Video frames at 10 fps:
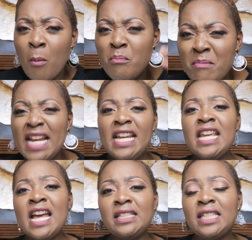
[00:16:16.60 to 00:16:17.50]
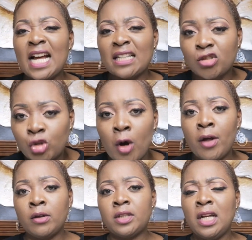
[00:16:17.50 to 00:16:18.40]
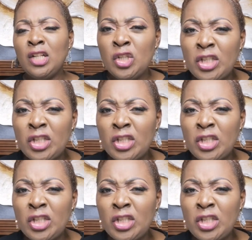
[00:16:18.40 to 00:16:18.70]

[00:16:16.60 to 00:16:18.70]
For many years he has toiled,